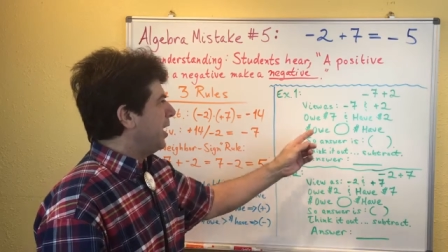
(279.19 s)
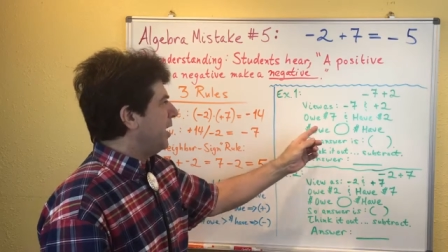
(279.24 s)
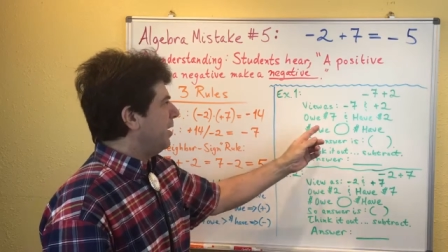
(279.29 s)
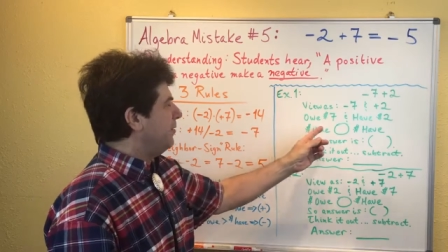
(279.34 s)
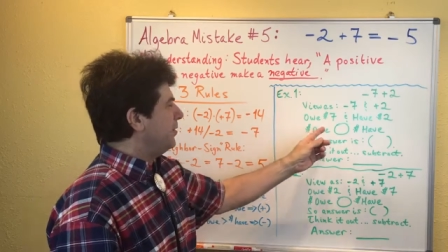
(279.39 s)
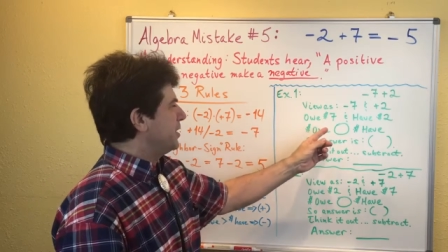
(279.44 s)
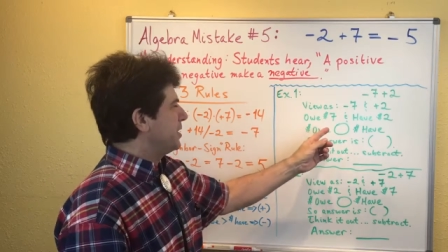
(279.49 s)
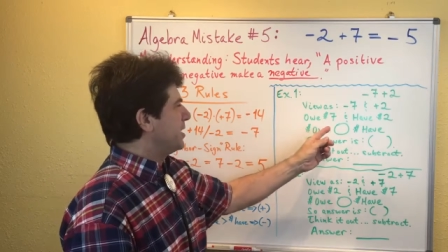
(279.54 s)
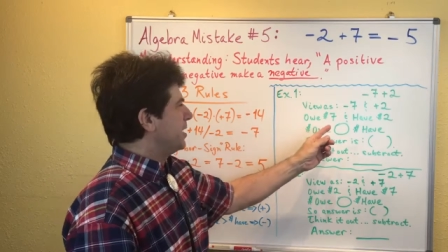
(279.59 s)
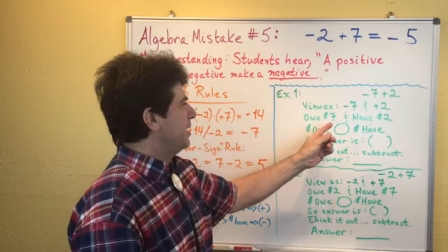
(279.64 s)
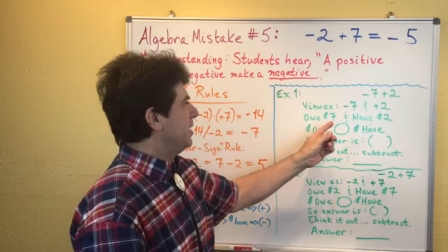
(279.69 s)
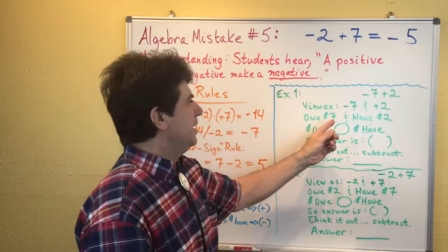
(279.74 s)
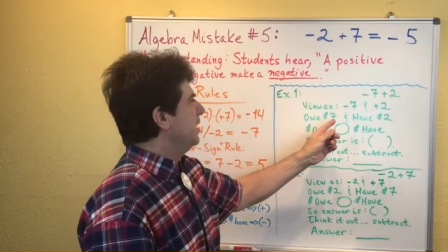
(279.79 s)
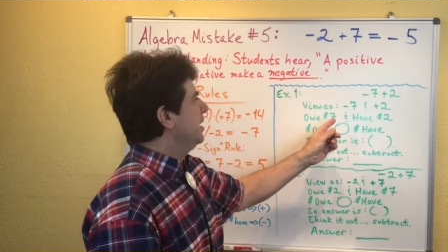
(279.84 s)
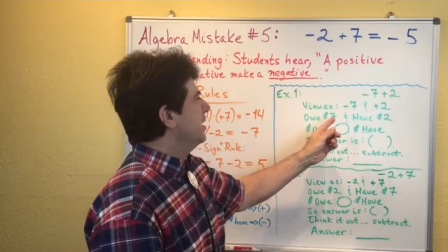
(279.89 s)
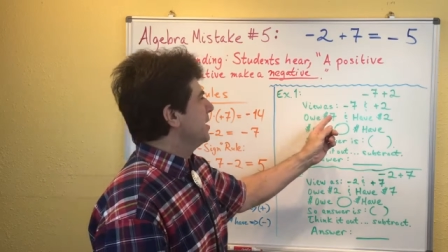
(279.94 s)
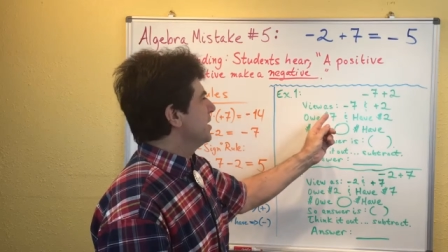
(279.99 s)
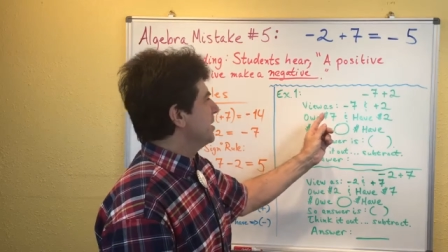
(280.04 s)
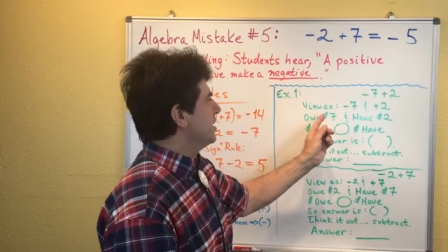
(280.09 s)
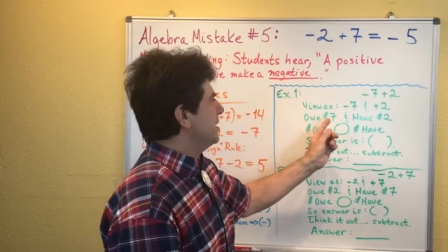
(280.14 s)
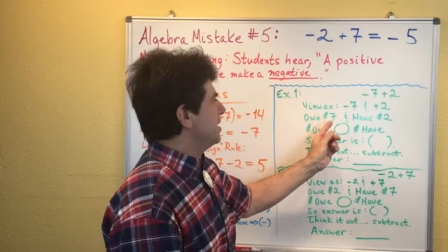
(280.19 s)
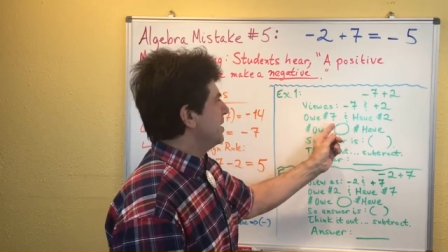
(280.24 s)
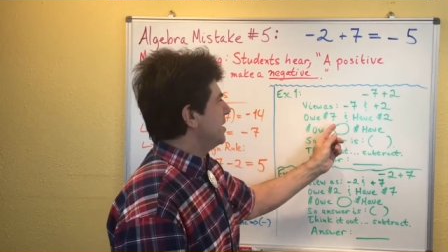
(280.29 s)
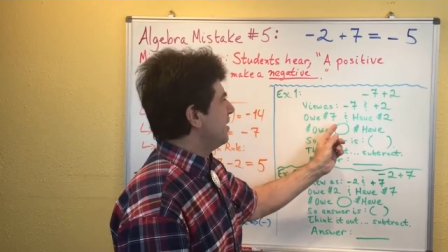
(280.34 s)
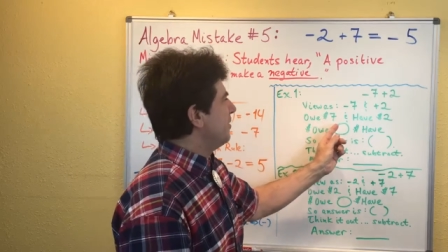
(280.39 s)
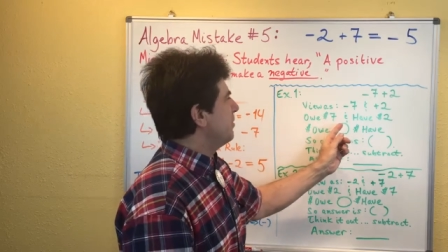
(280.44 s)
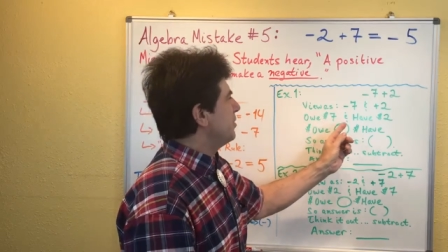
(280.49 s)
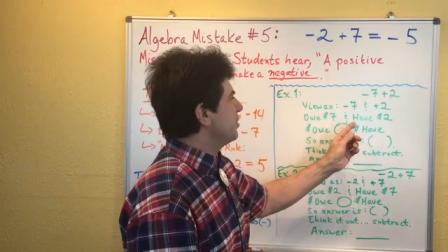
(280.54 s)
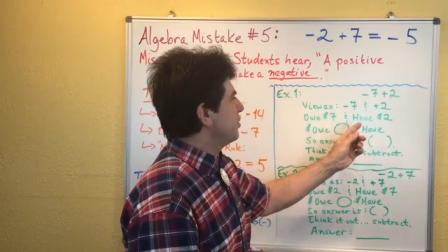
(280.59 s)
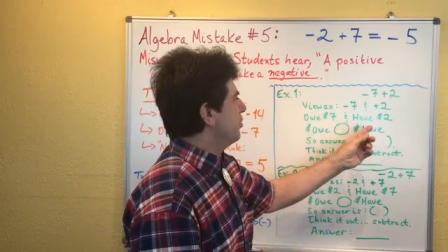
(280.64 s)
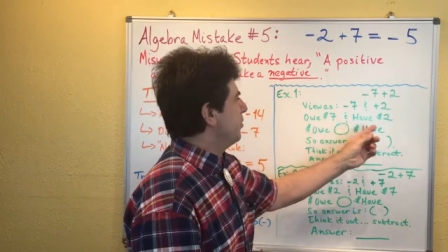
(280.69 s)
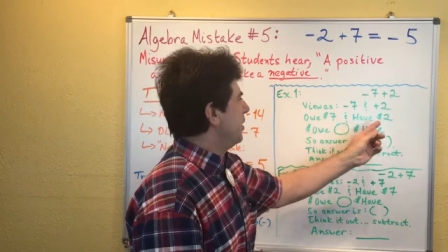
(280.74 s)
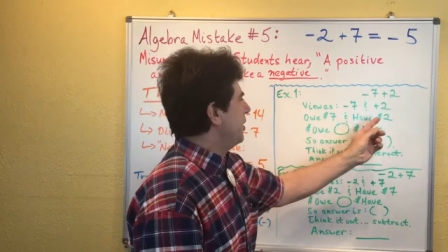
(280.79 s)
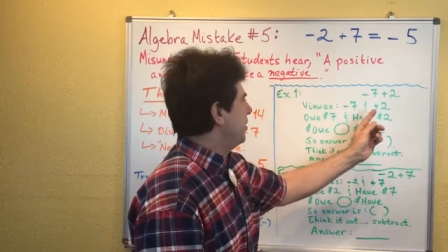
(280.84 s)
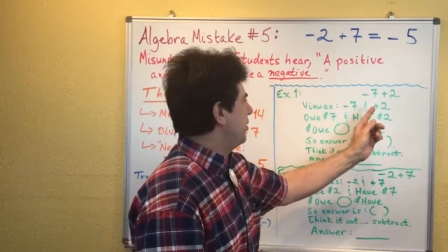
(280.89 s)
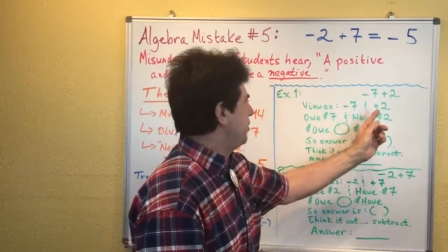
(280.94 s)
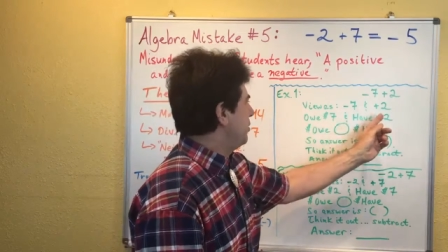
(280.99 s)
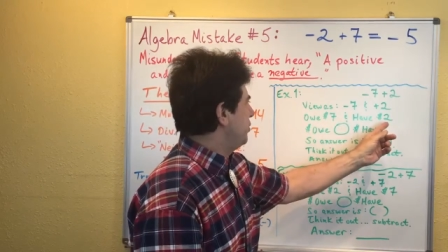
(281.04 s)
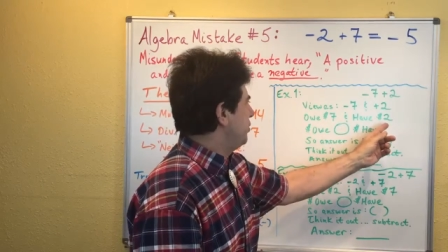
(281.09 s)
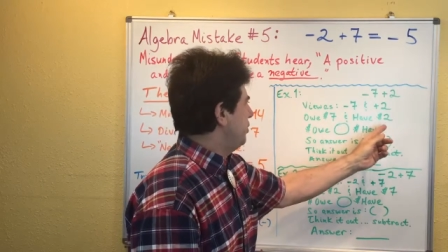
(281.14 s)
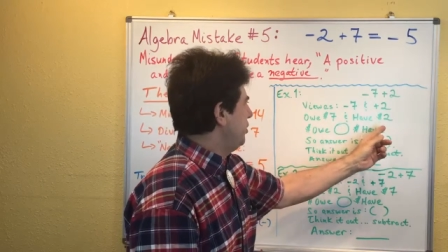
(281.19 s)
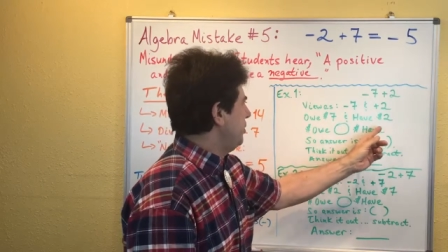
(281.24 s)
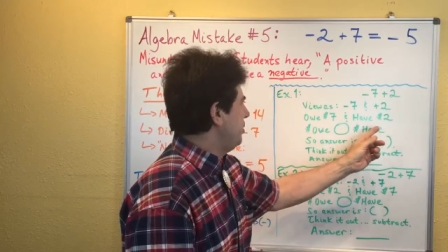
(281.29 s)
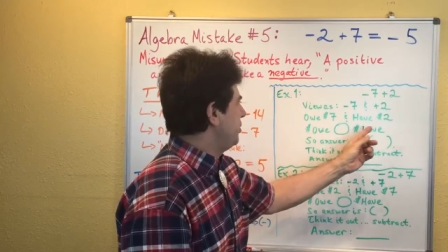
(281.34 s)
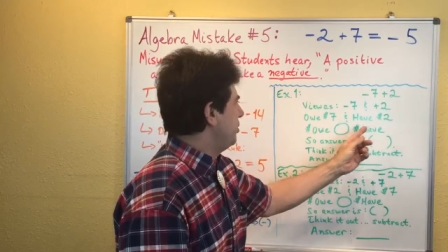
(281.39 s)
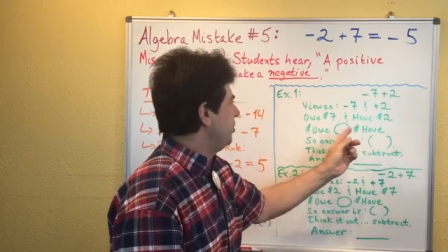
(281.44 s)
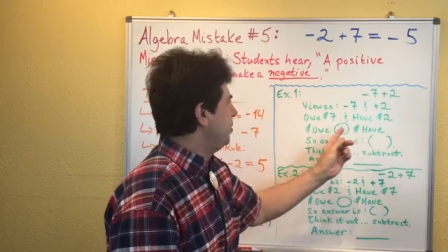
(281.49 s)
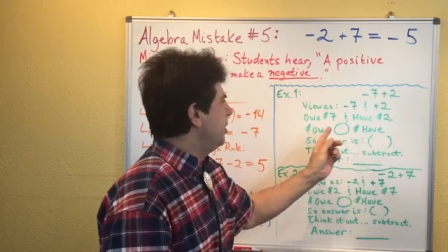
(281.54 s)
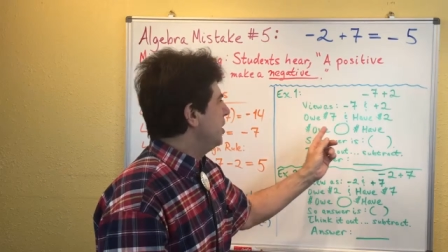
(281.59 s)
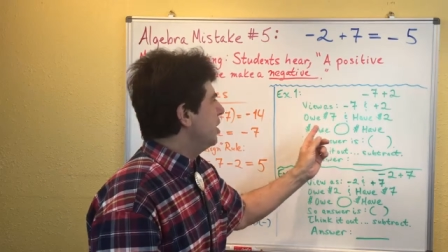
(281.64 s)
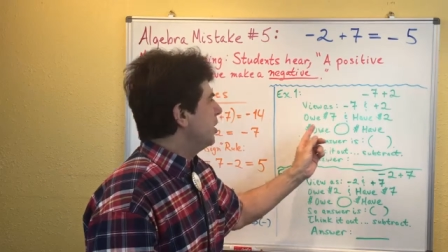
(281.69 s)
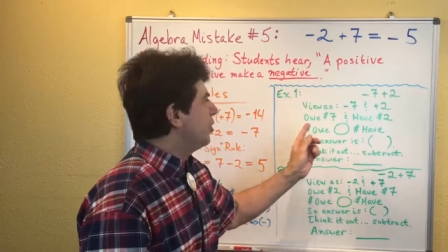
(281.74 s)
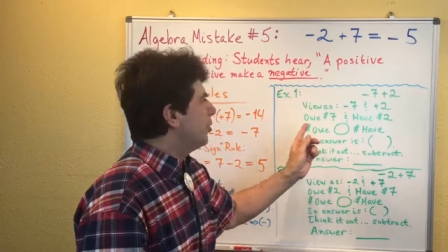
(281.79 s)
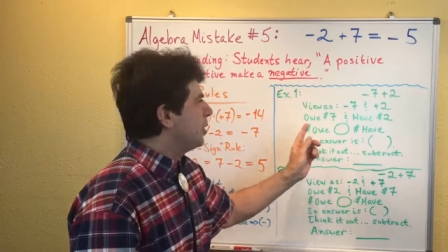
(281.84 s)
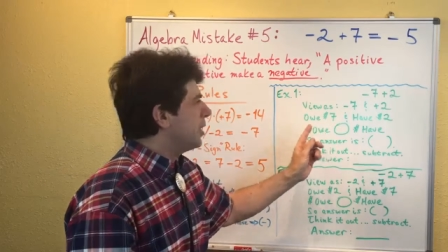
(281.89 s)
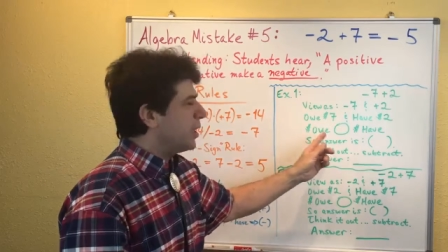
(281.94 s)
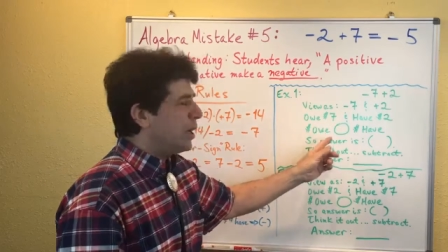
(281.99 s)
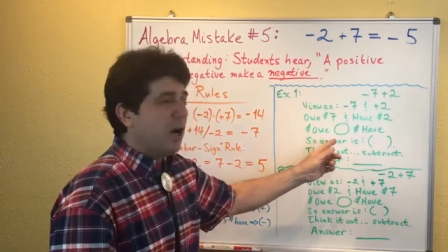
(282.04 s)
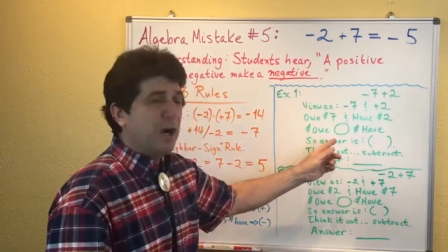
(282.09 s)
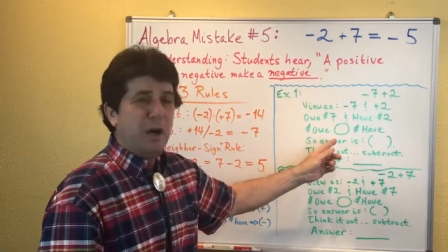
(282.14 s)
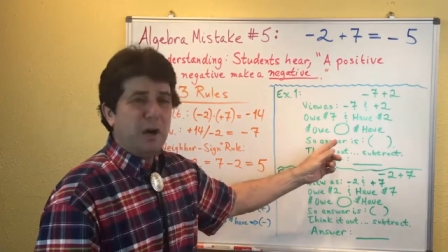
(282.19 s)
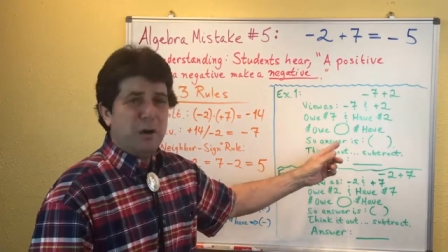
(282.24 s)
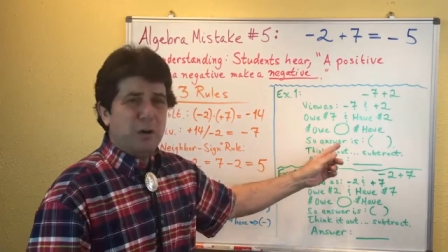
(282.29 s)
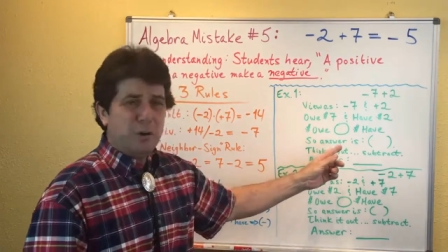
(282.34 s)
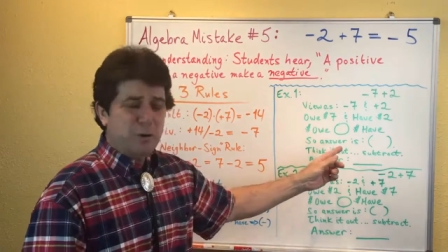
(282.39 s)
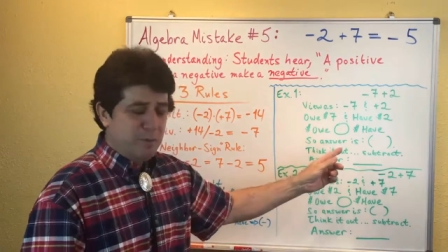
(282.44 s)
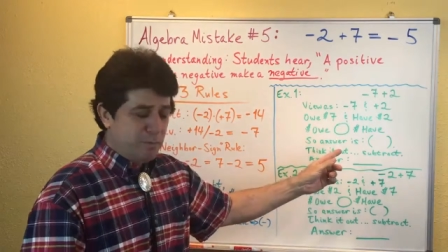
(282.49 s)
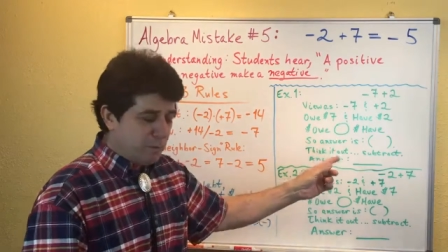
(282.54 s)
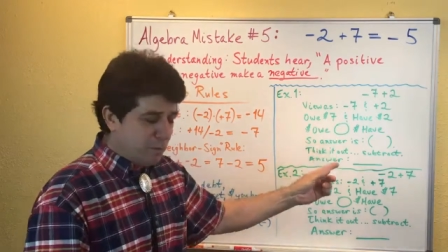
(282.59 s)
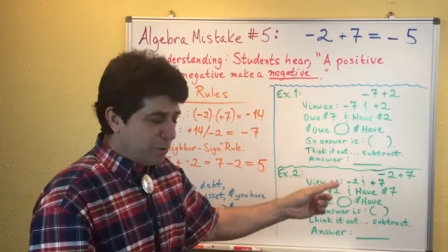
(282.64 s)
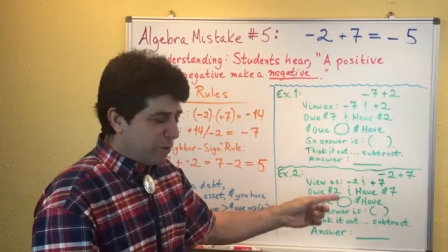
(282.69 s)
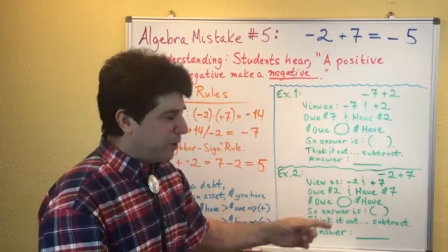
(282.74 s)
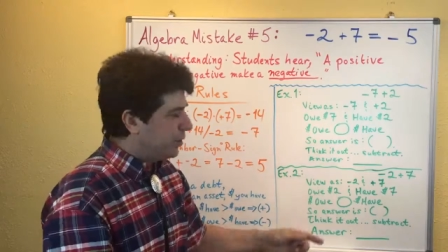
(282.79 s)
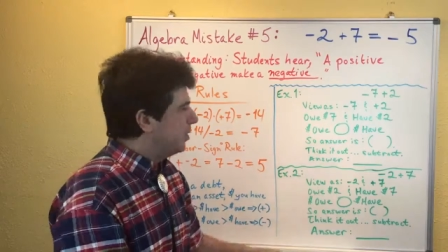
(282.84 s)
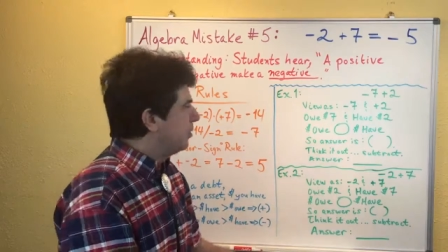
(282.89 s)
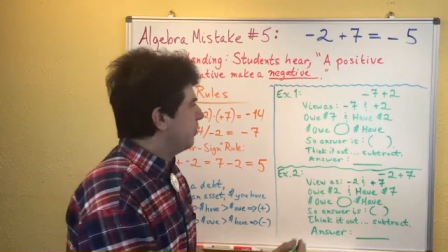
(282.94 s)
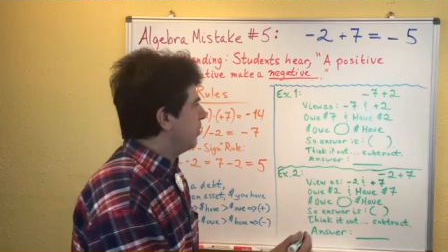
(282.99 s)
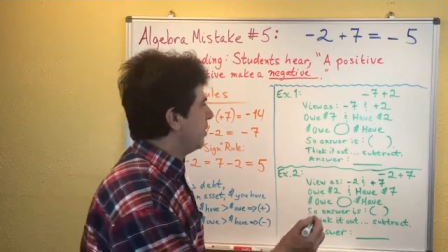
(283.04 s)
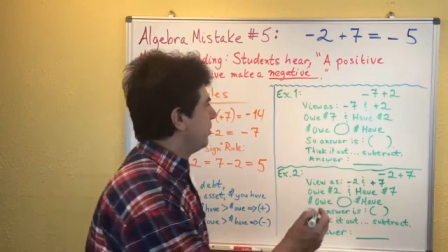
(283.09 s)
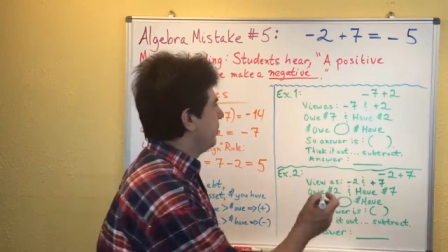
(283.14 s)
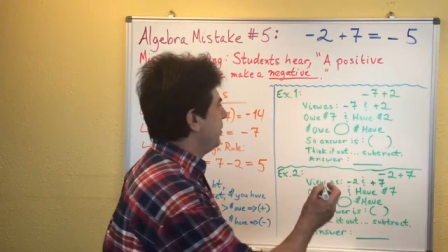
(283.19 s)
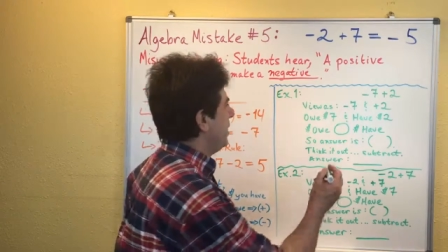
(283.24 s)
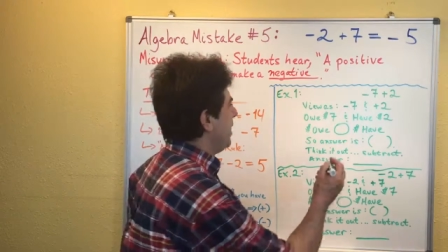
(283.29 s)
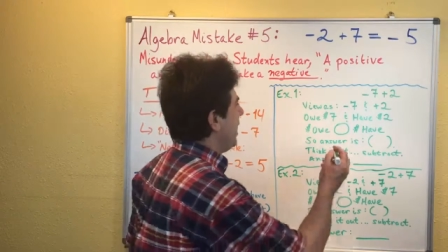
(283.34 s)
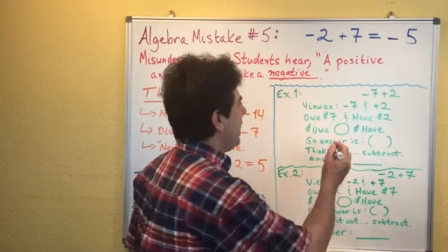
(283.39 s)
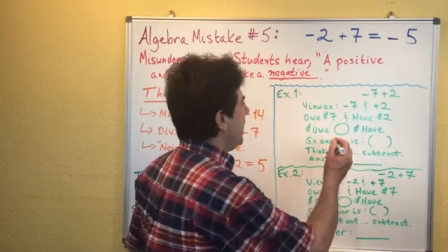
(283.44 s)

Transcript: Obviously, since 7 is greater than 2, we owe more than what we